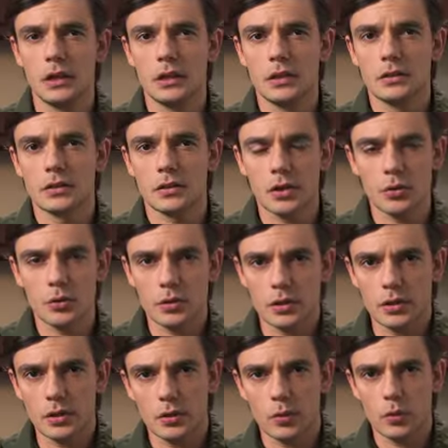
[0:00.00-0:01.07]
So,
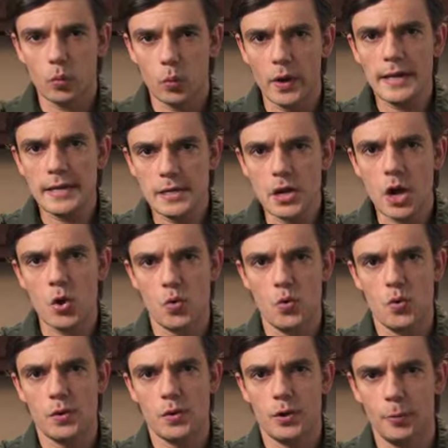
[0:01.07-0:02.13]
we
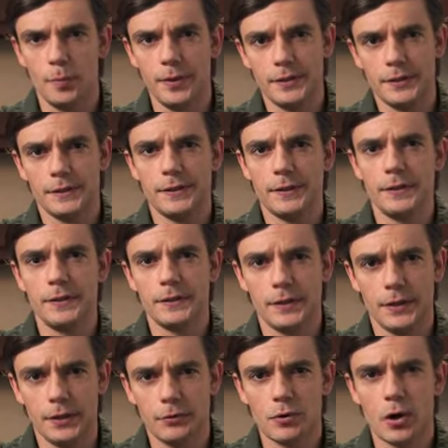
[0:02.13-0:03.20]
know obesity is
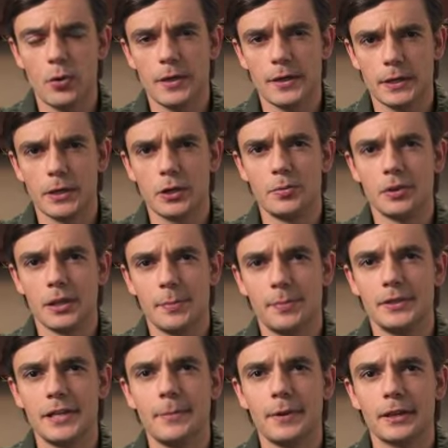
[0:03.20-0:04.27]
a growing global
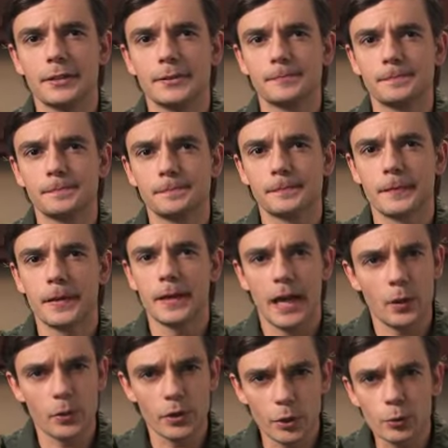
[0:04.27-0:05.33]
epidemic.
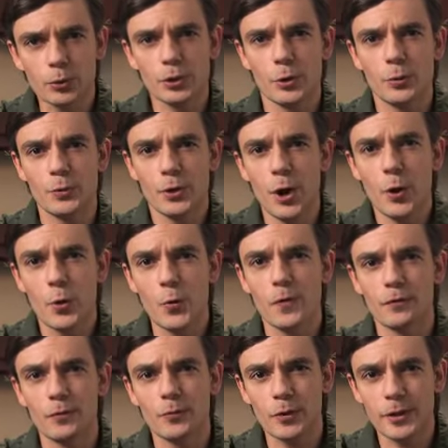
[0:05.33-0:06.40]
And we also know
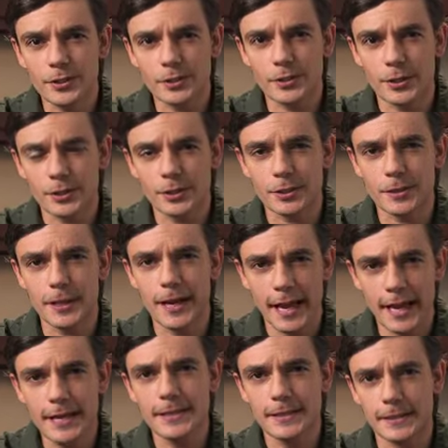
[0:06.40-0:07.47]
from research that
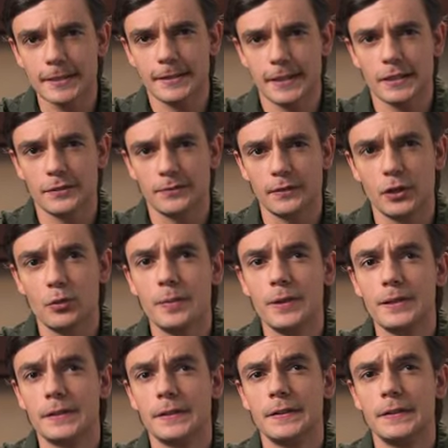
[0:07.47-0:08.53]
any successful
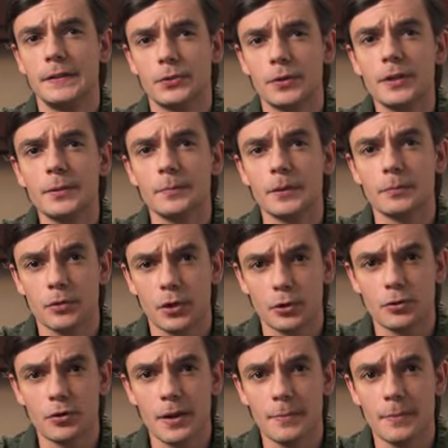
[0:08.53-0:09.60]
obesity treatment
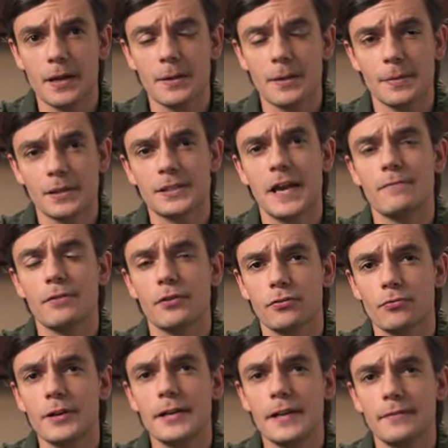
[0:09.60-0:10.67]
program must have a
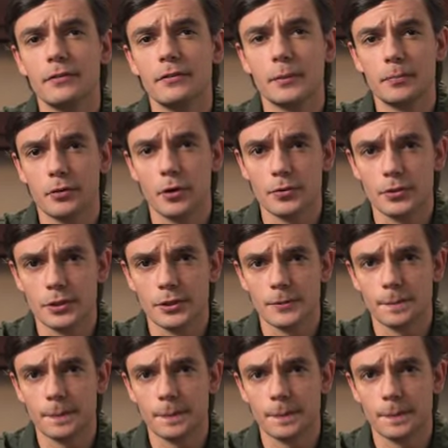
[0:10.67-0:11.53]
three-level approach.